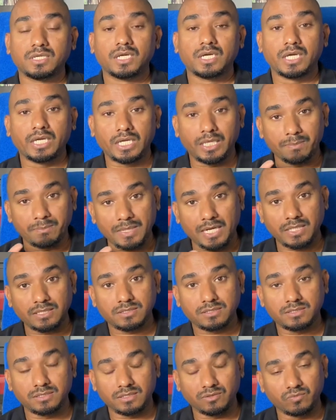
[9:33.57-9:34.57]

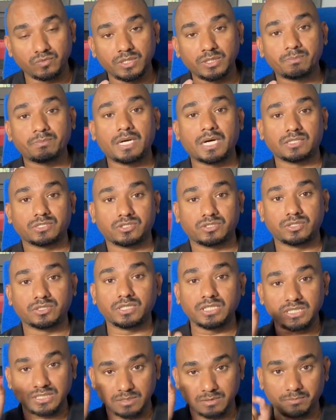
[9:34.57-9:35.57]
The word bastard
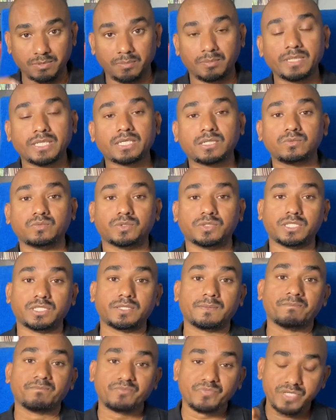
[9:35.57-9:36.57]
is a biblical word,
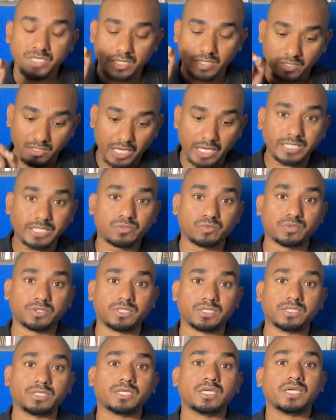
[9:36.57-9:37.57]
a right
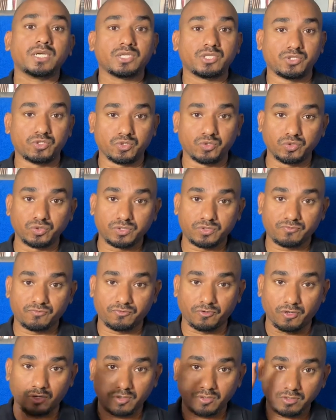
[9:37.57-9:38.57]
word used
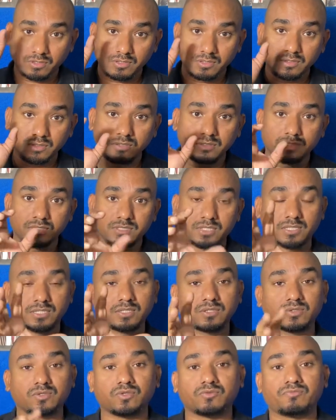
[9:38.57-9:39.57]
for a certain
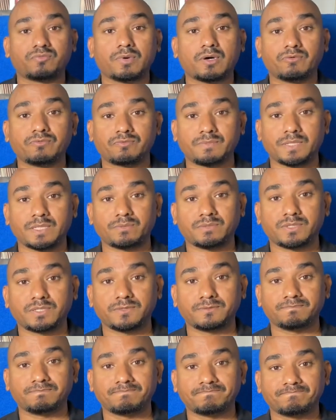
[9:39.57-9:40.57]
group of people.
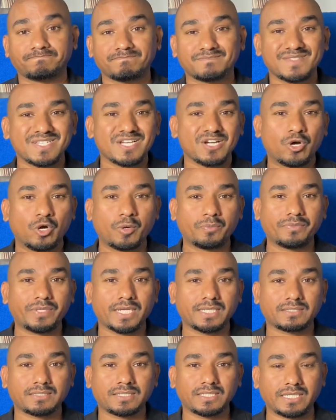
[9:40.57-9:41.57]
Hope
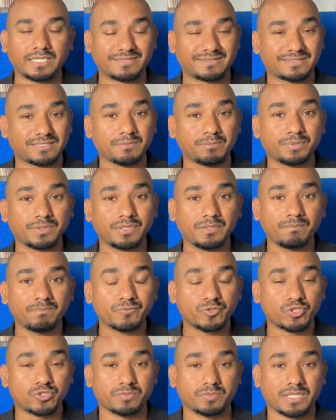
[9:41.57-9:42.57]
that is simple
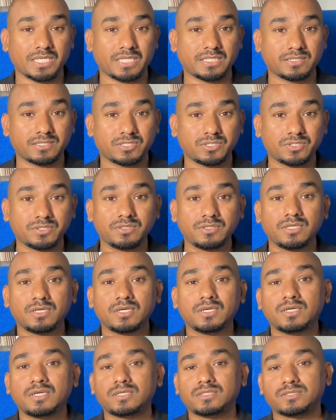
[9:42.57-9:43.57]
to be understood.
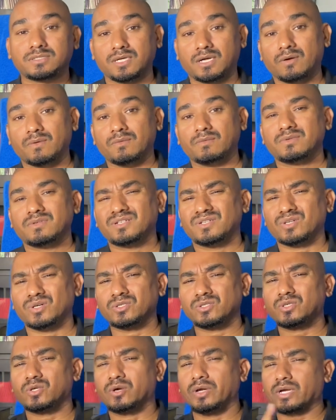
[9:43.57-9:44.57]
So,
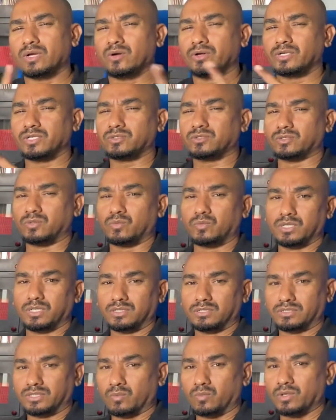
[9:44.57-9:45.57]
don't go according to the
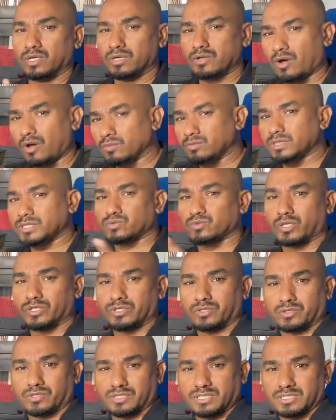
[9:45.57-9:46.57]
world. The world always
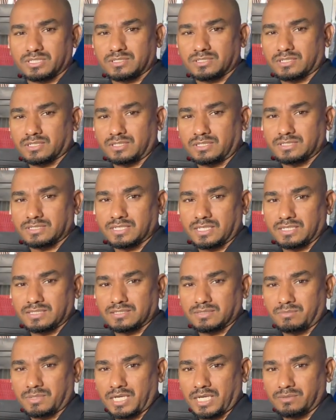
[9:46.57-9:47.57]
wanted to criticize the
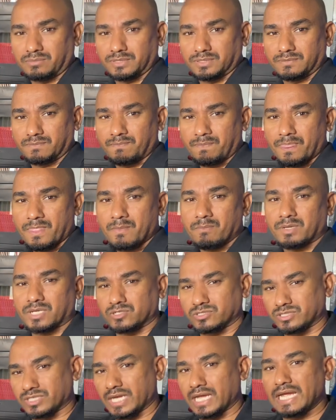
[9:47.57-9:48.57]
Bible
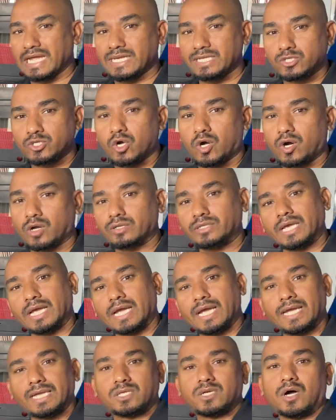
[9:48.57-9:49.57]
because they hate God, they
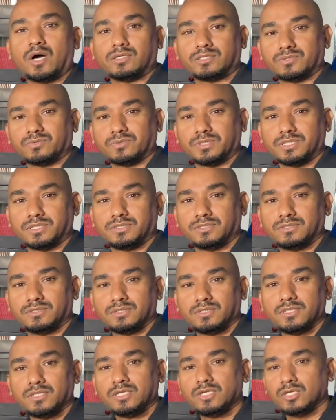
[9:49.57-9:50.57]
hate God's word.
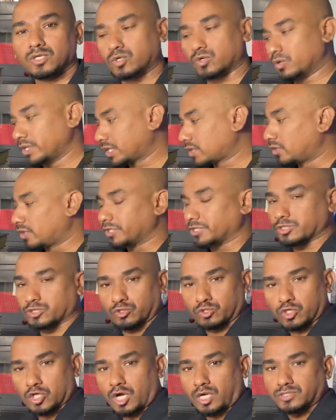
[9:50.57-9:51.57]
Go according to
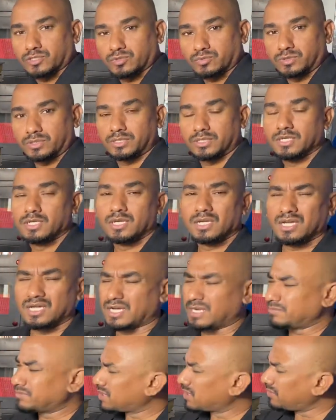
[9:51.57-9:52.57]
God's word. And
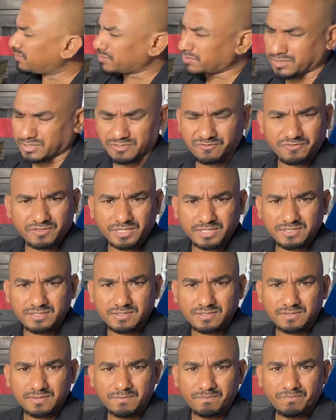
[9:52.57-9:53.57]
I'm telling you, dear
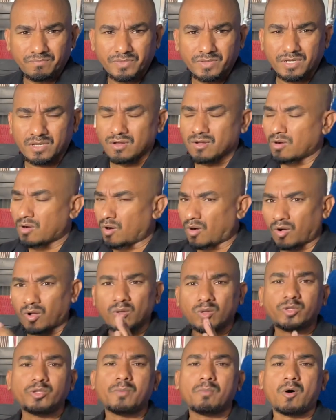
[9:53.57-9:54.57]
friends,
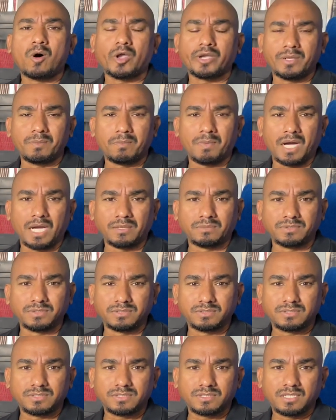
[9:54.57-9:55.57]
all the modern
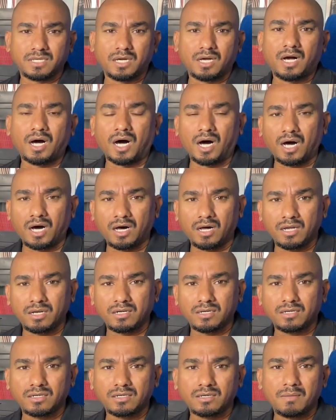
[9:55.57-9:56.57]
Bibles are
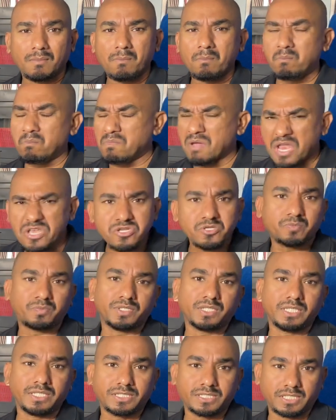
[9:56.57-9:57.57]

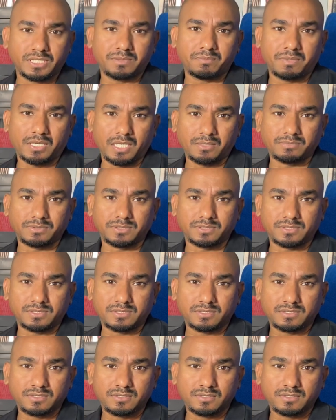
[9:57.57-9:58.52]
manipulated Bibles.